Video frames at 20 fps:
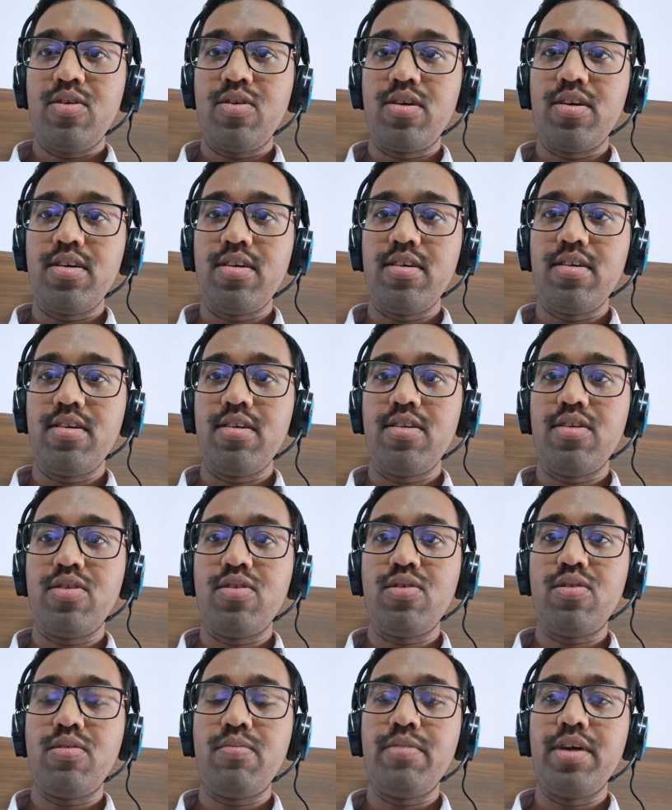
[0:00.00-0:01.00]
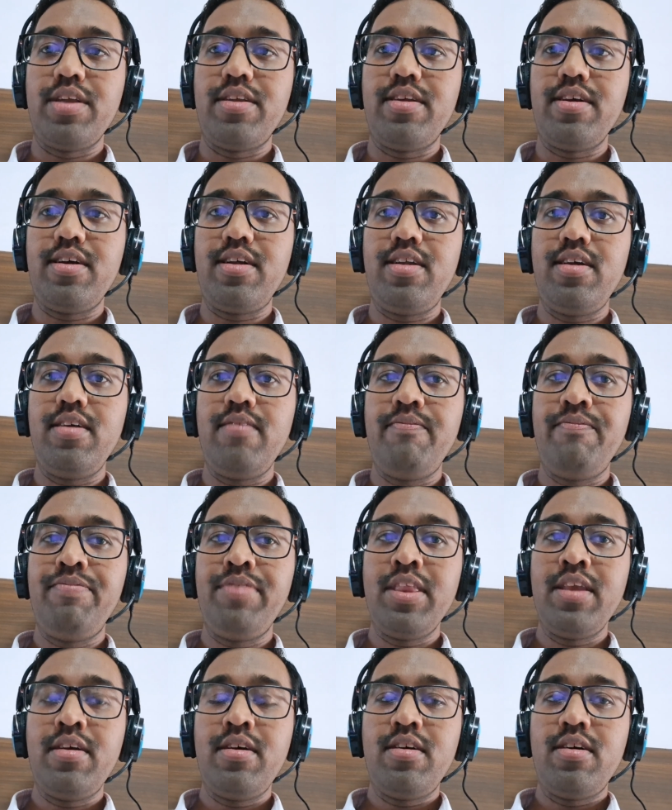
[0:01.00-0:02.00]
Okay, so basically,
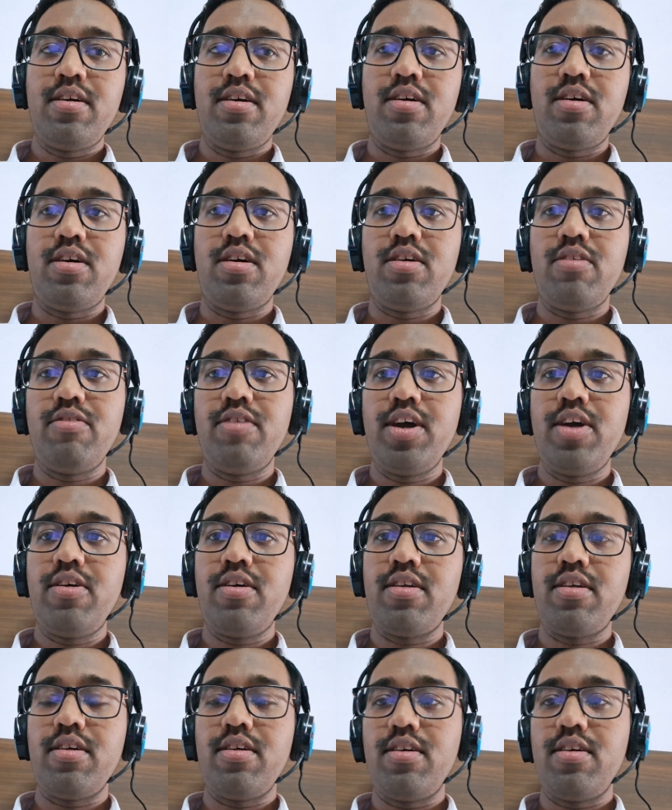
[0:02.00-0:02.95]
we are